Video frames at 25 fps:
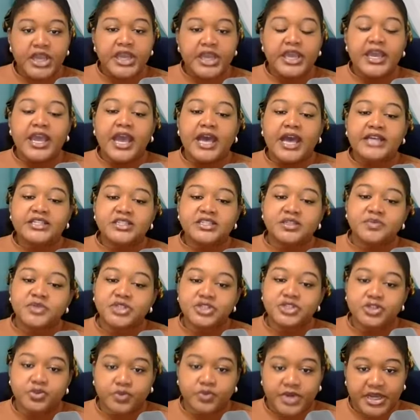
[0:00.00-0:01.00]
it has to
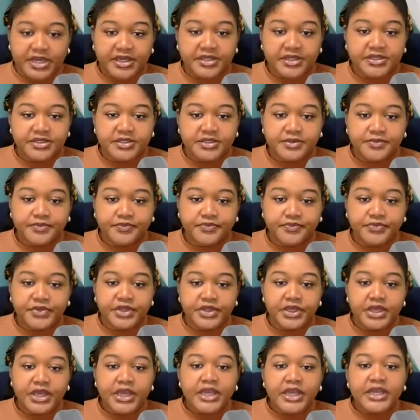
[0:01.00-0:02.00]
be direct,
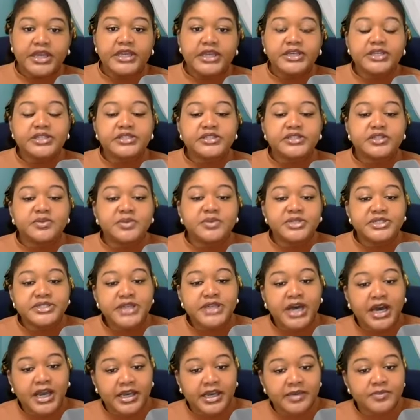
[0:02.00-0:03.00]
it needs to be
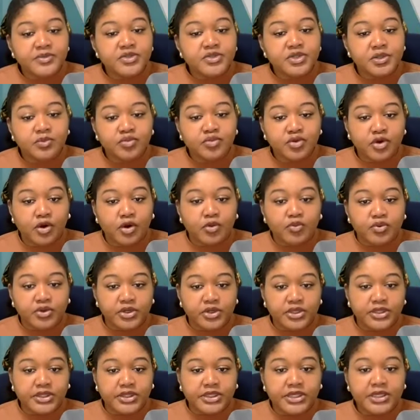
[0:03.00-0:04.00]
timed
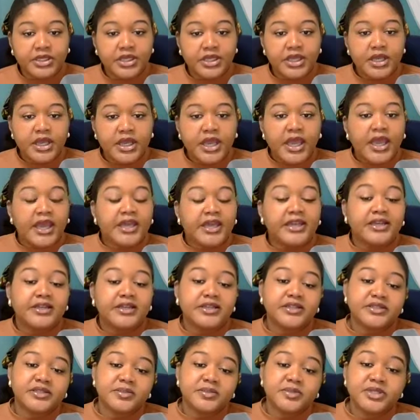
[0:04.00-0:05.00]
appropriately, and it
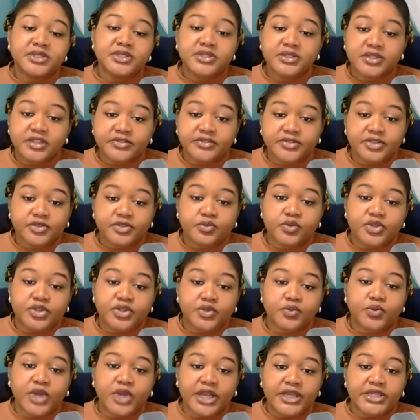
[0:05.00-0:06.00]
needs to be delivered with
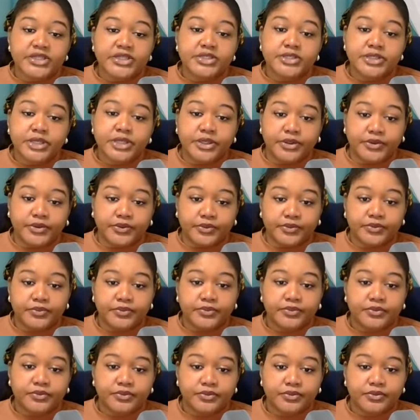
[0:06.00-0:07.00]
the right tone.
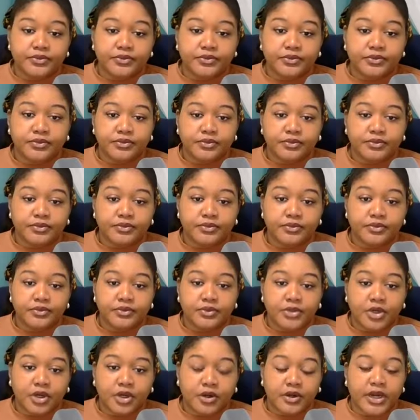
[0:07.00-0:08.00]

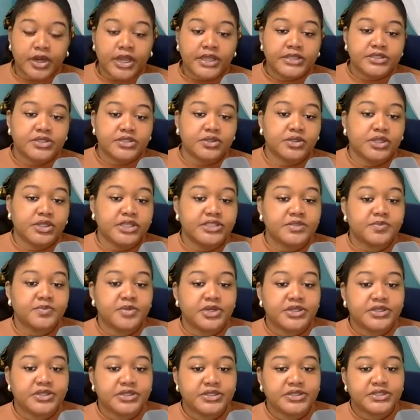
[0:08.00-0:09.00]
All right. So let's
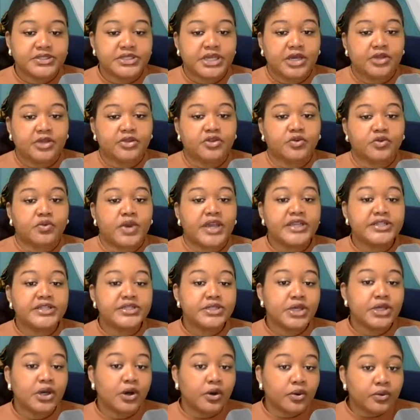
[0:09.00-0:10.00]
break this down. The right
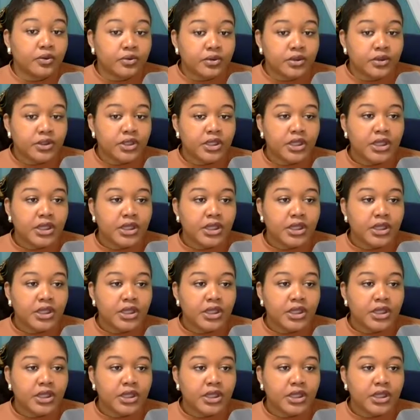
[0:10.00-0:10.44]
tone,